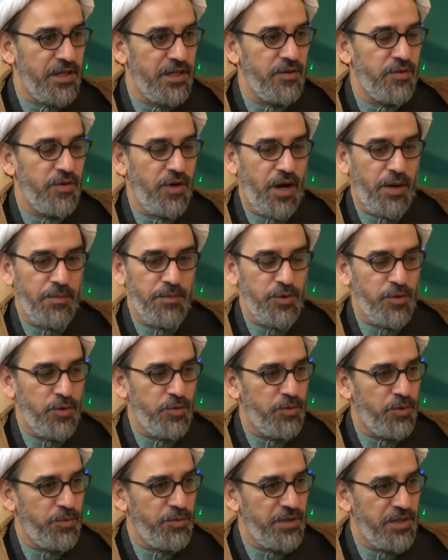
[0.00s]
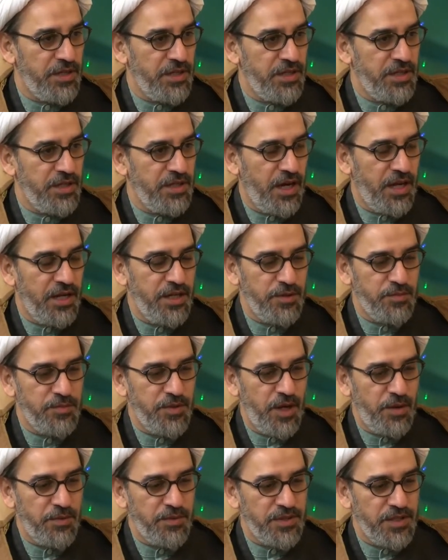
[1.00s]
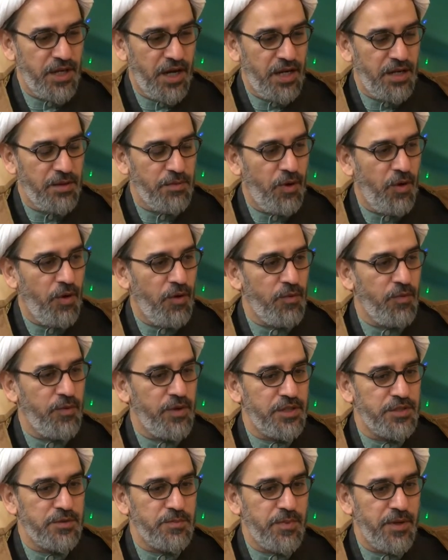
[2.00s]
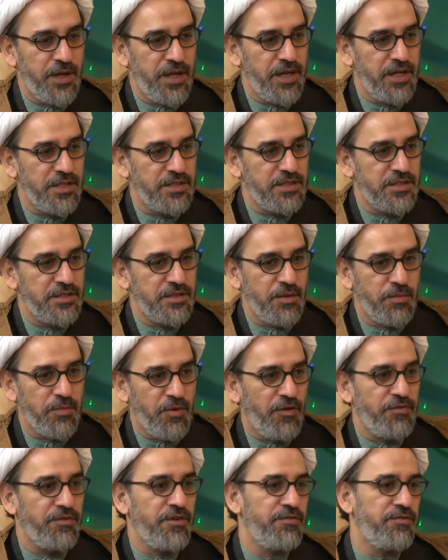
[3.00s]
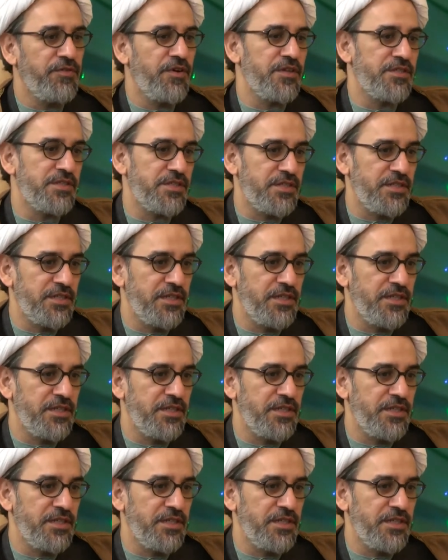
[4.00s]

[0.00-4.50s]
You know, Amir al-Mumineen, Ali ibn Abi Talib always place the Prophet first.